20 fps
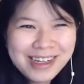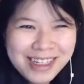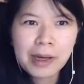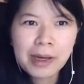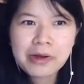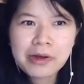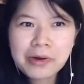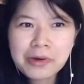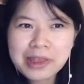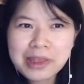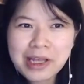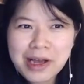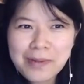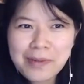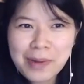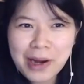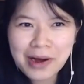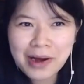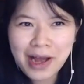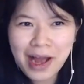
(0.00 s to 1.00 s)
But the good thing
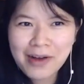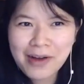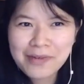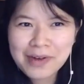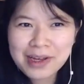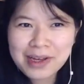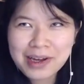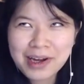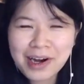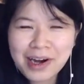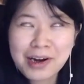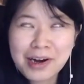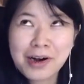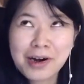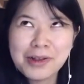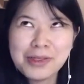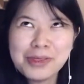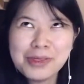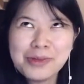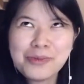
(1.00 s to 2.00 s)
about having a,
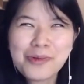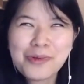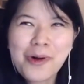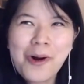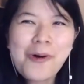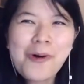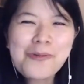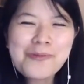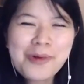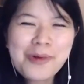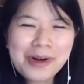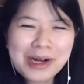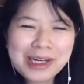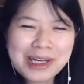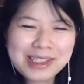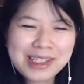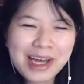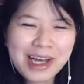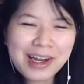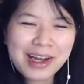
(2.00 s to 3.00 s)
a Roam book
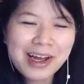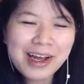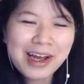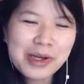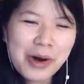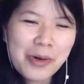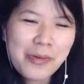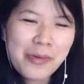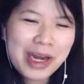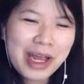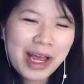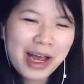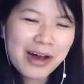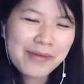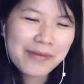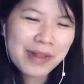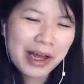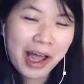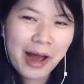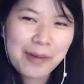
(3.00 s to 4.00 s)
is that you already
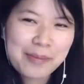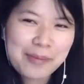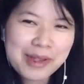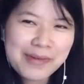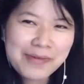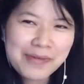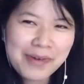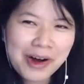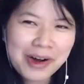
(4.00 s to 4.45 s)
have a captive